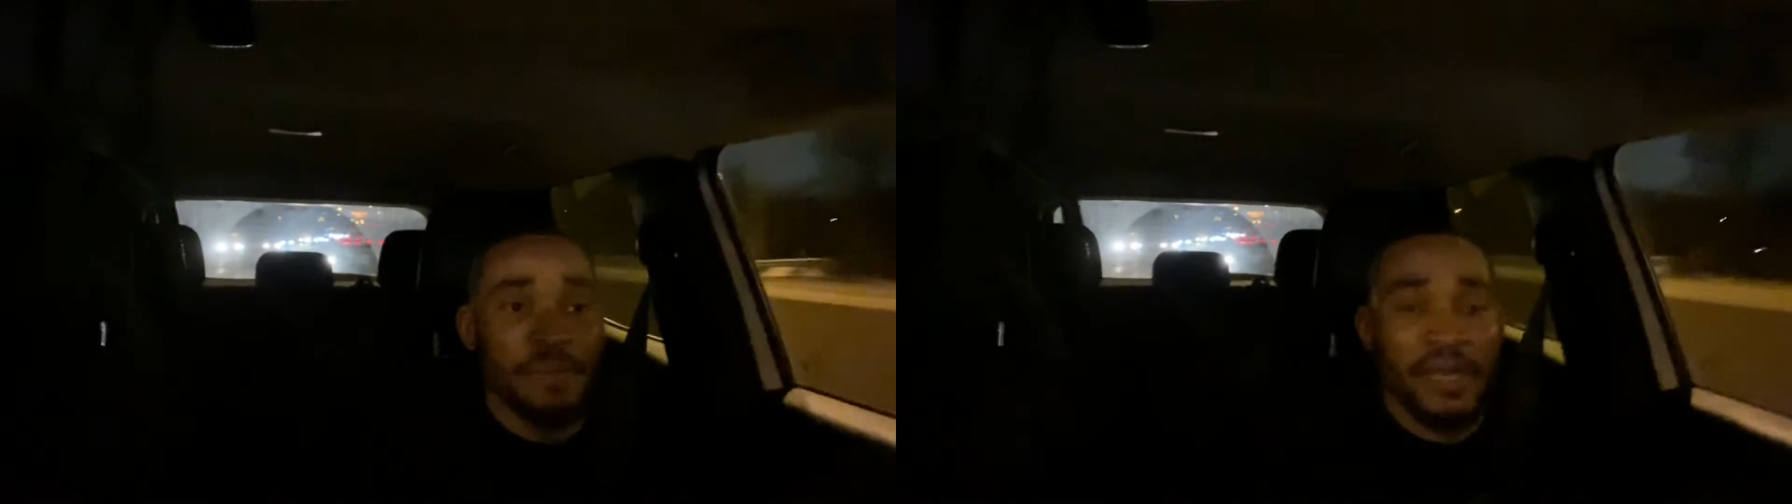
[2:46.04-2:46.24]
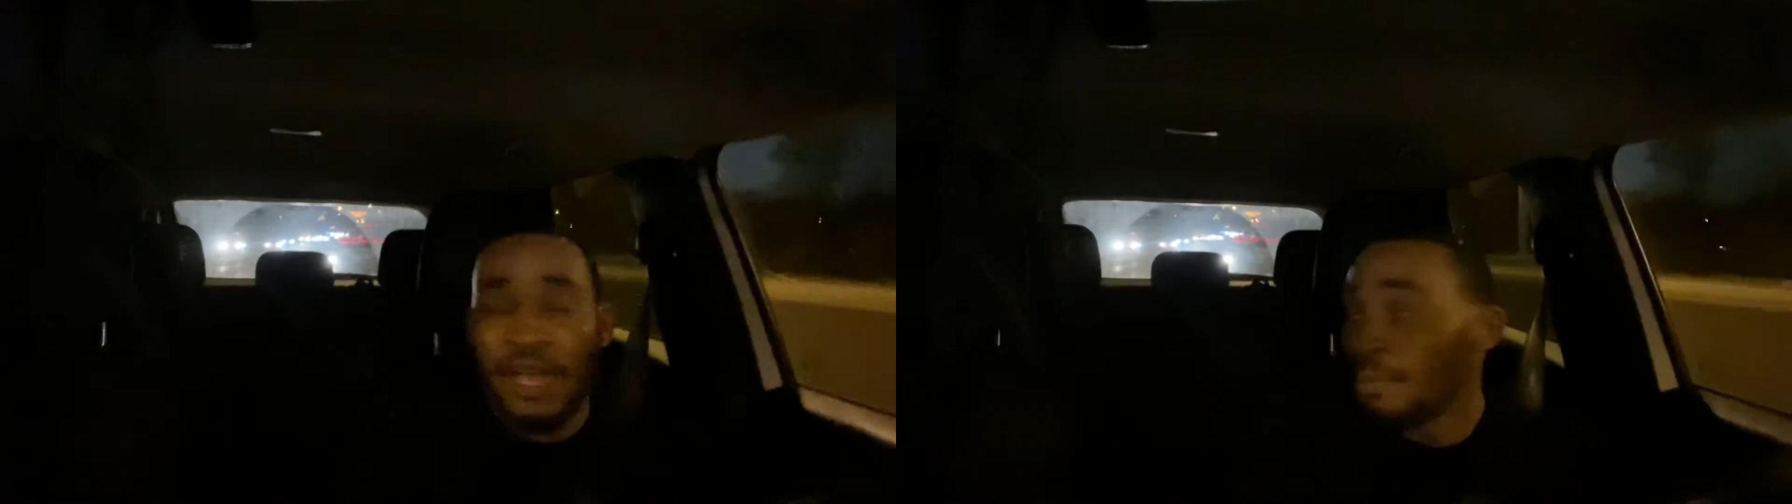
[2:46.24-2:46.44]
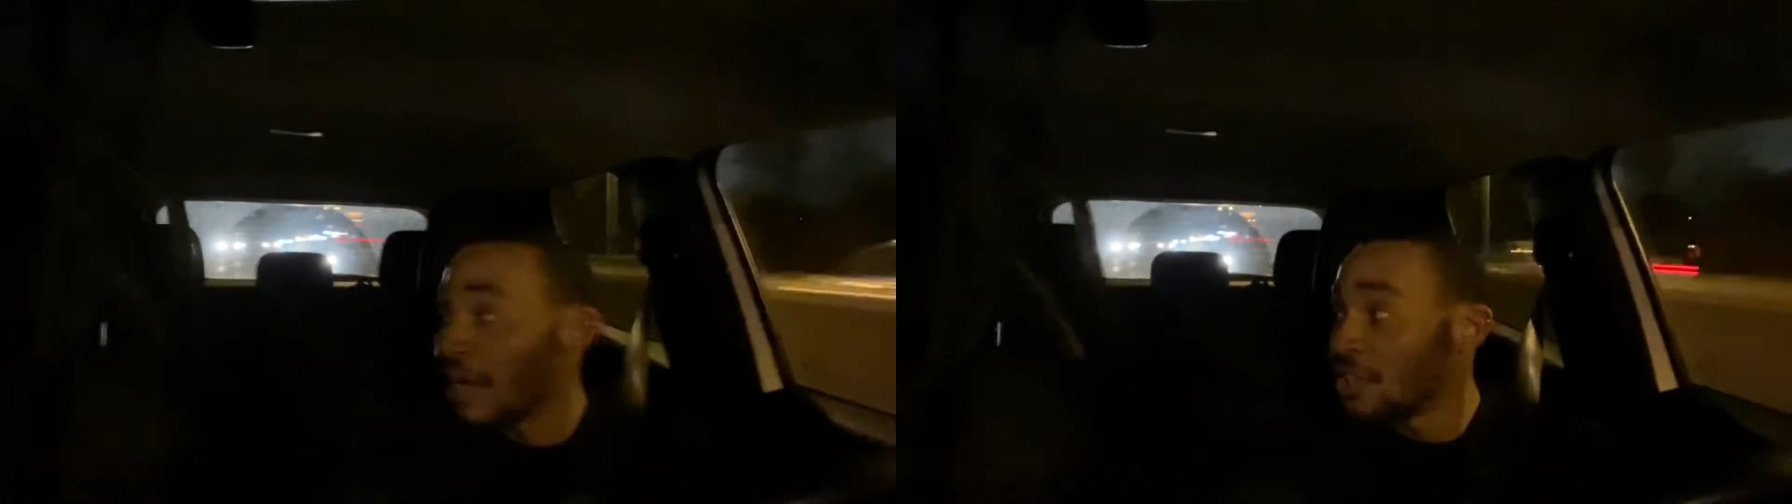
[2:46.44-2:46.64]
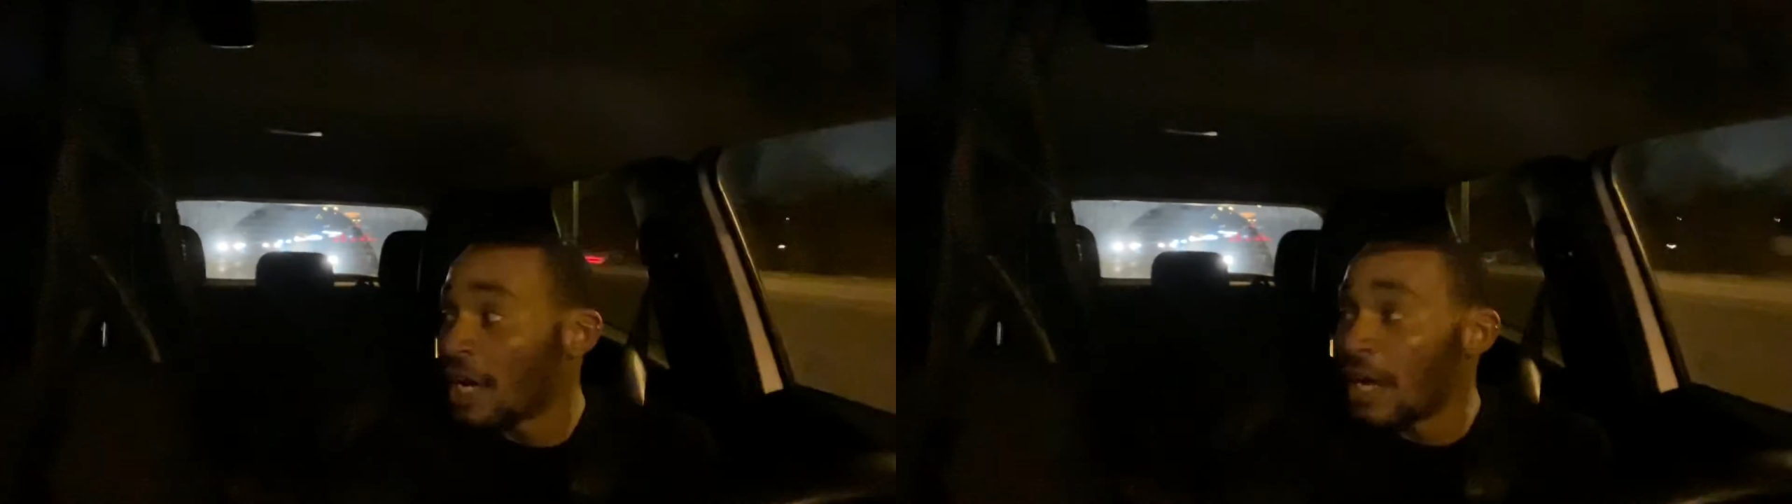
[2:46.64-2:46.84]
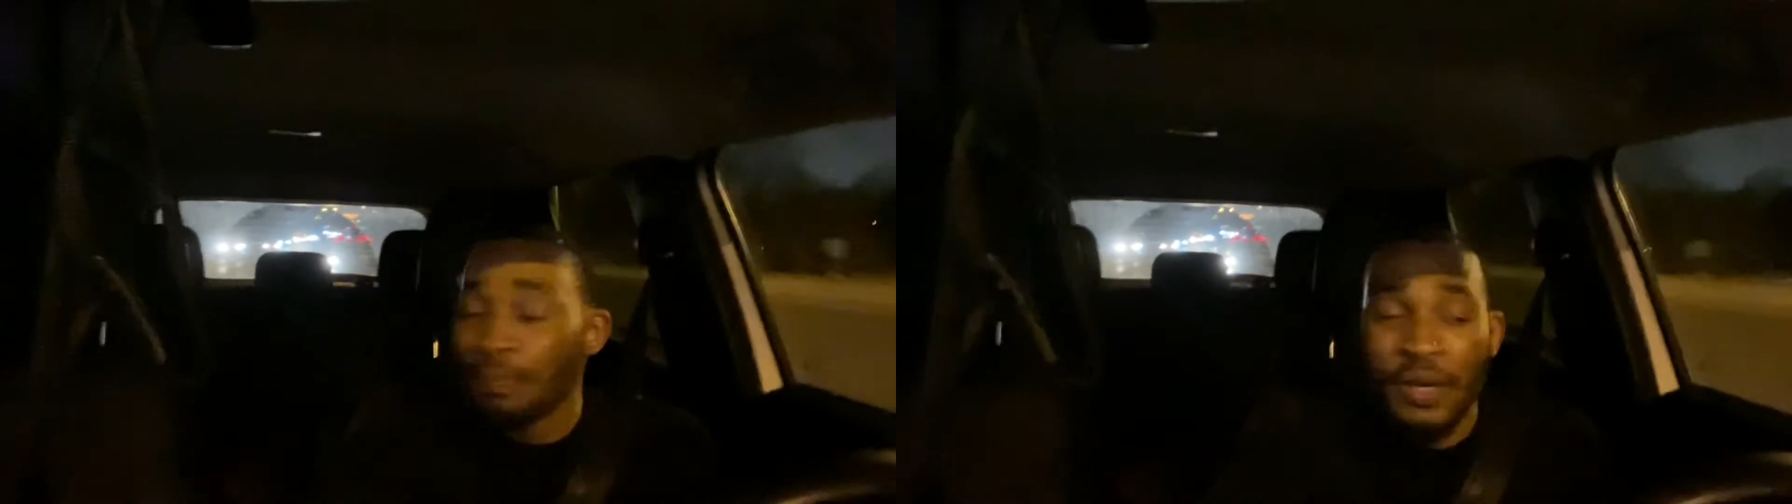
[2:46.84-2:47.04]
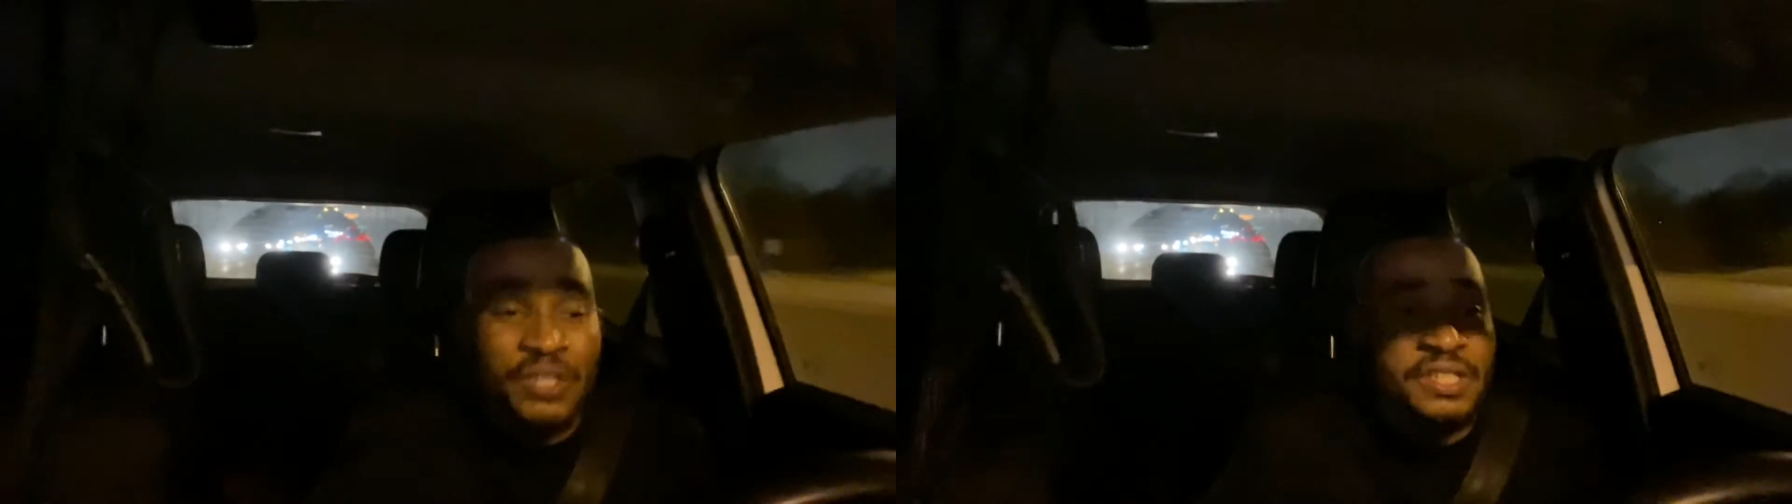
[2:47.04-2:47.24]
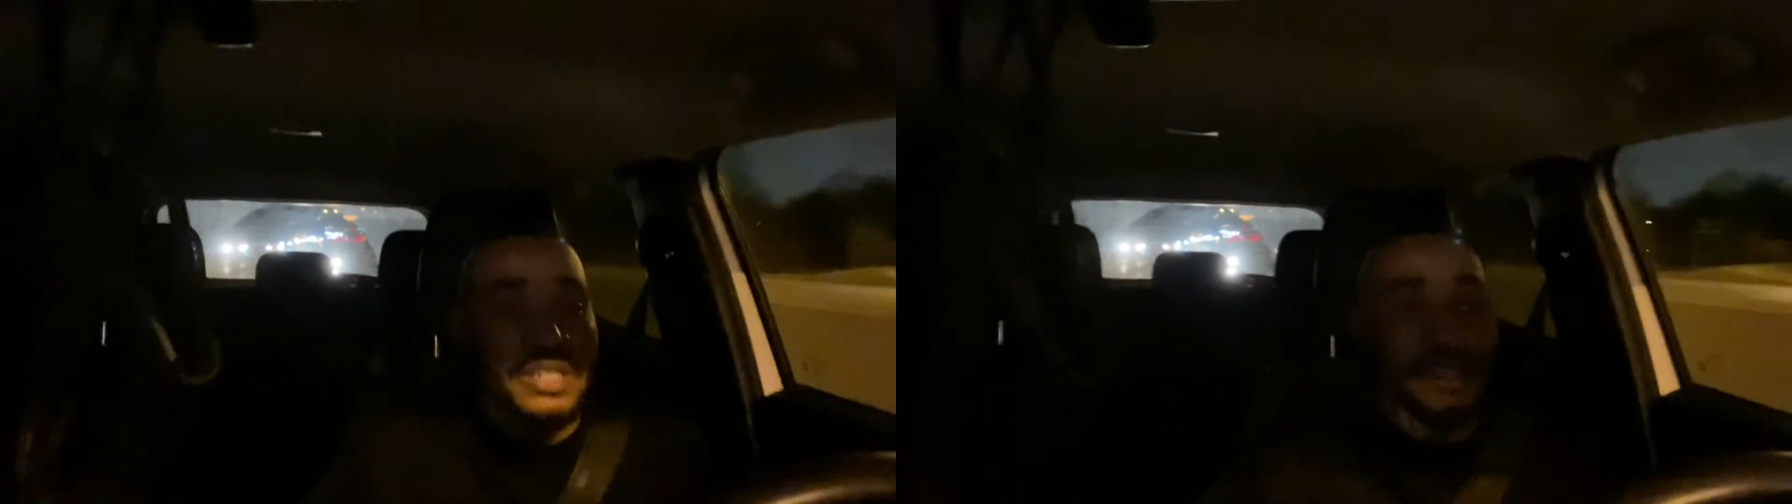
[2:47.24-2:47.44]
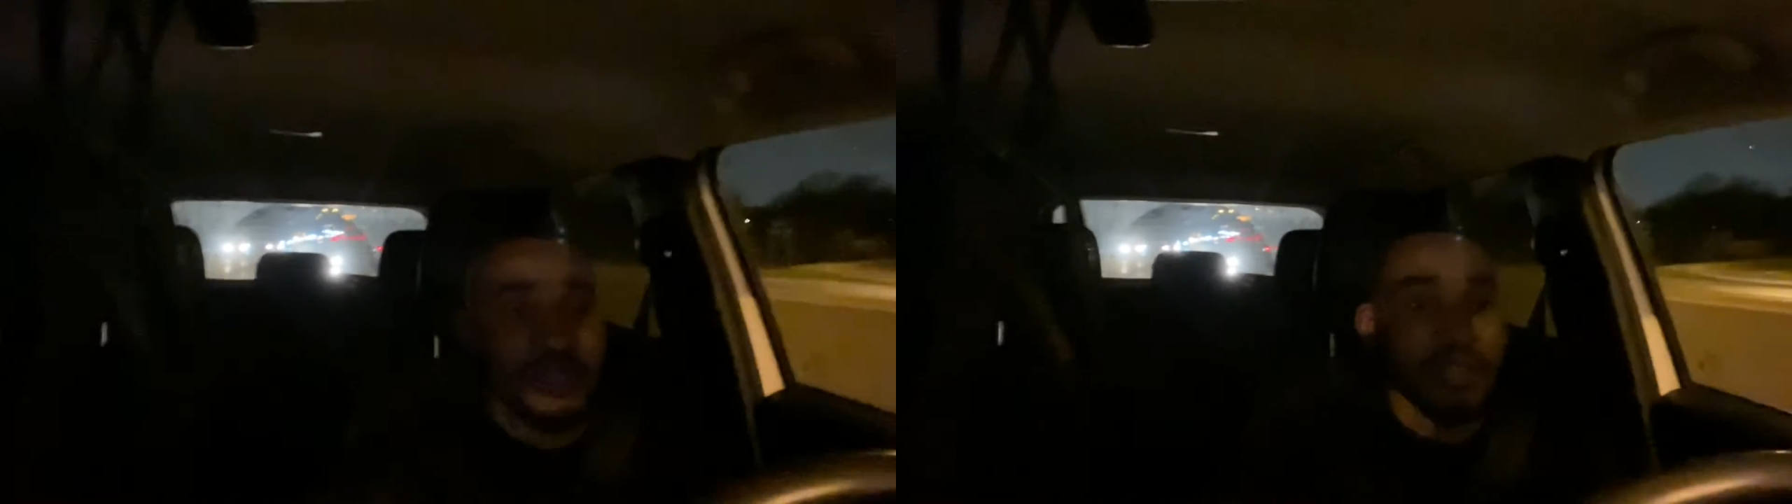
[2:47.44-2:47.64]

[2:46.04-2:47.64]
At my job personally,